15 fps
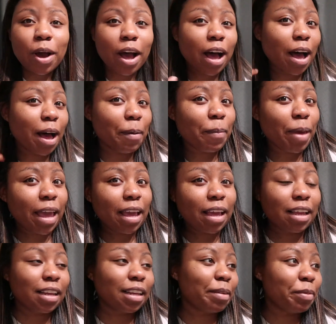
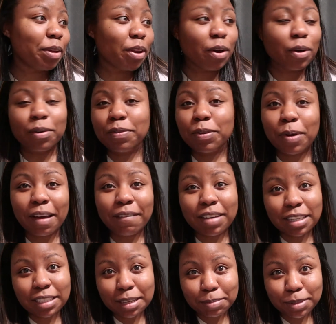comment, let me know if you have
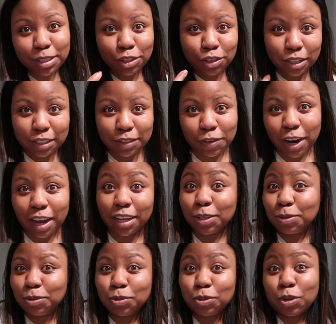any tips and tricks for how you
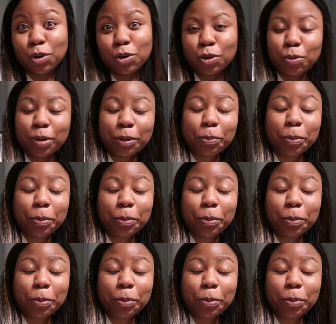do your quick